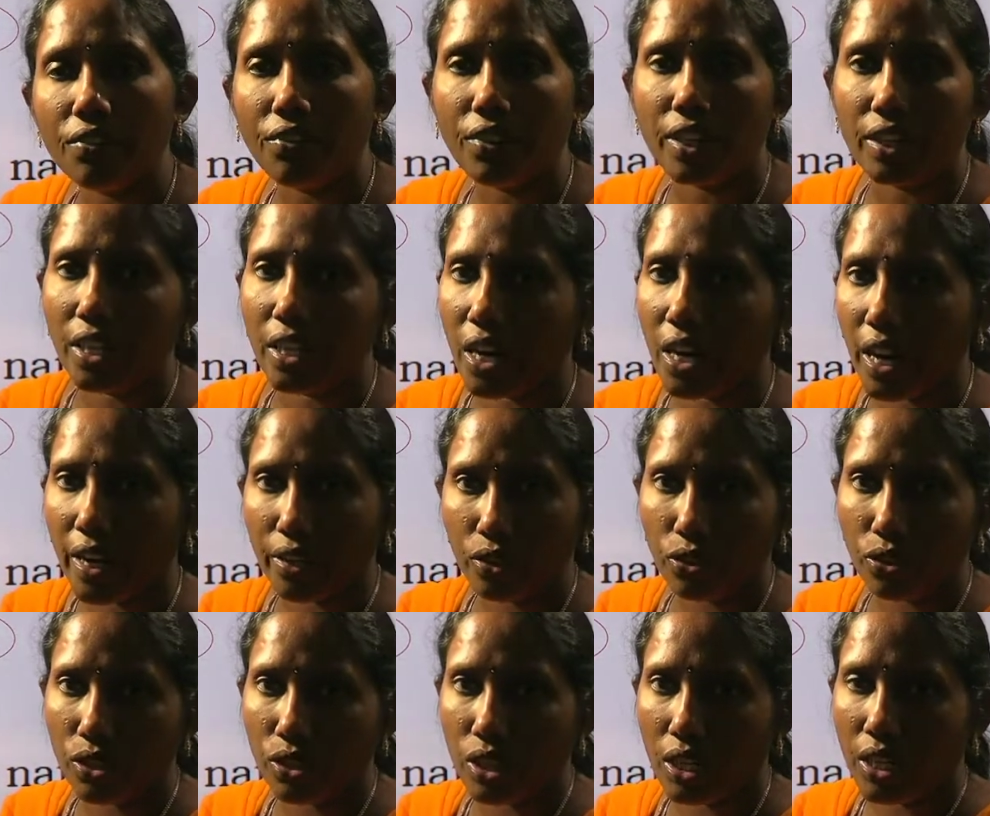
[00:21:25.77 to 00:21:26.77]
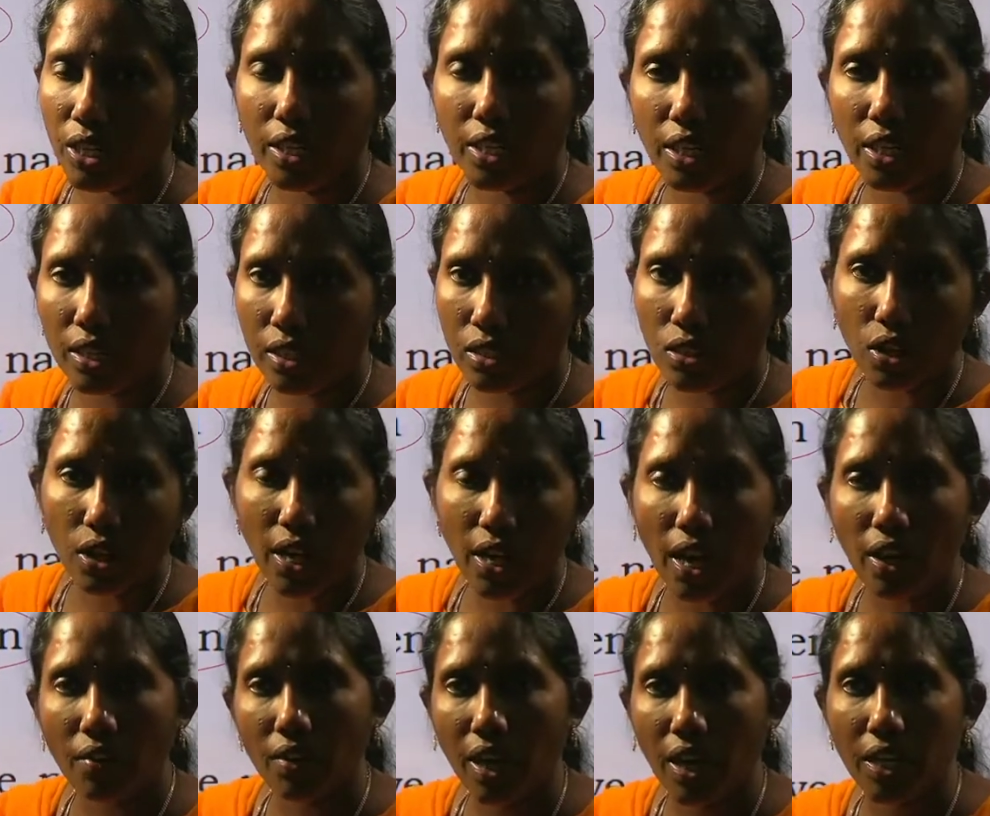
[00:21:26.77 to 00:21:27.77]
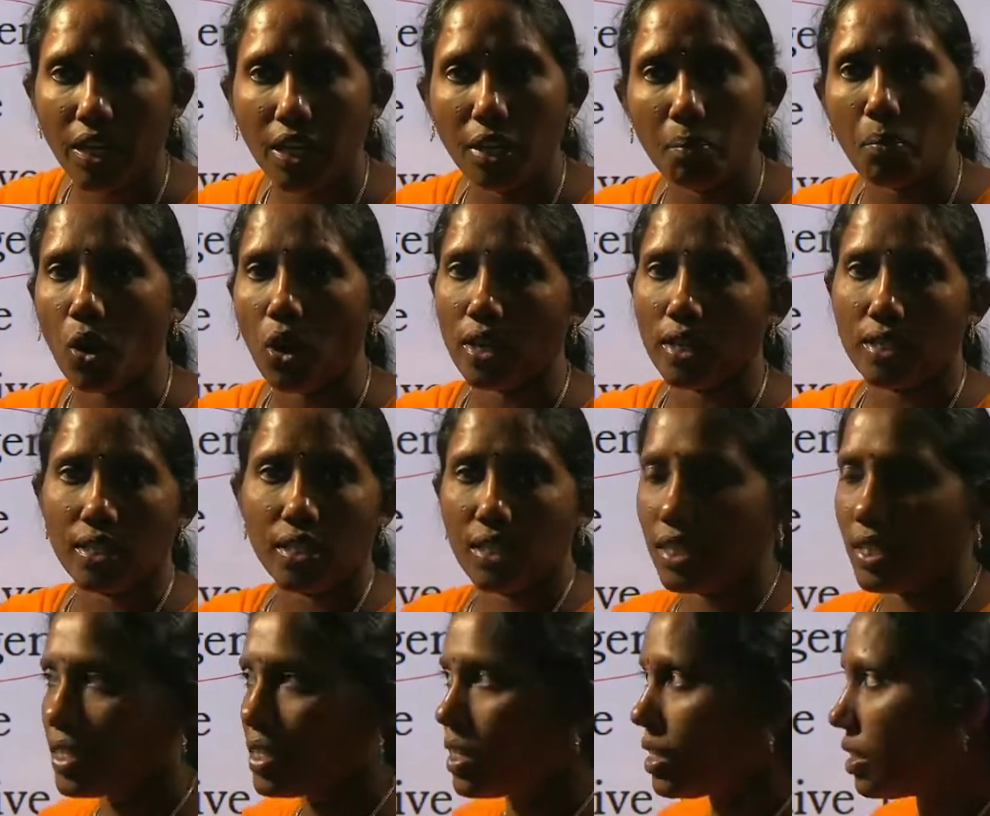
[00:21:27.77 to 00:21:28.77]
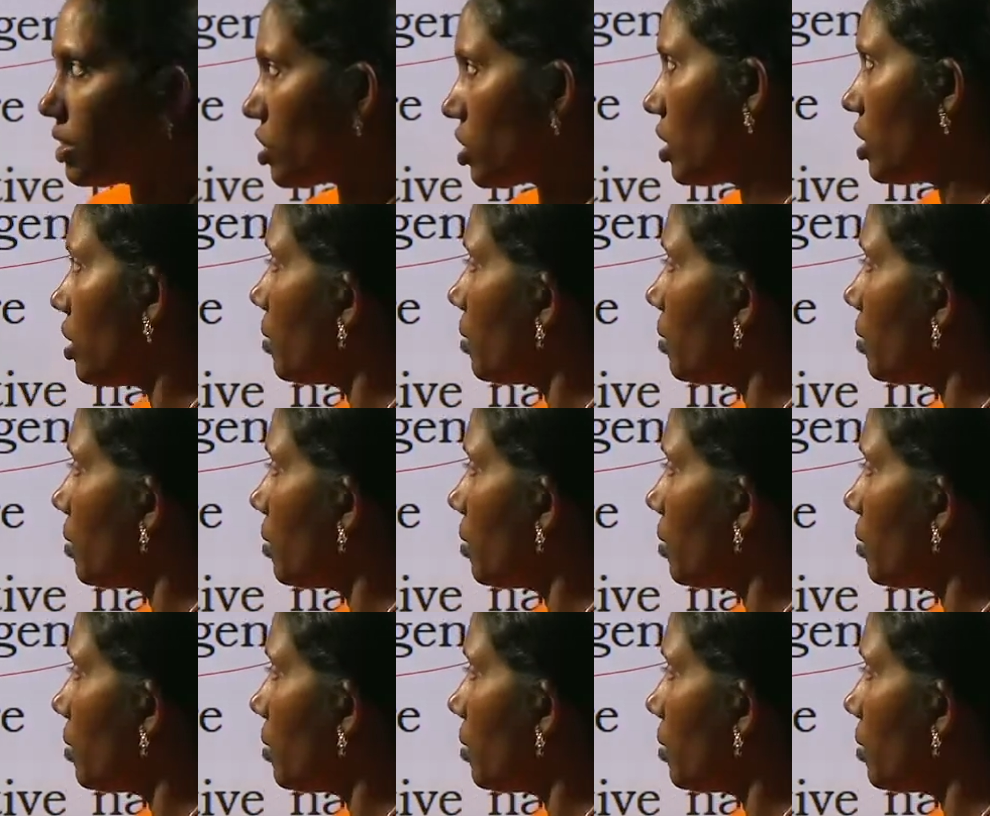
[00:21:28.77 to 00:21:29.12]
for the nitrogen, it does not have any poisonous nature.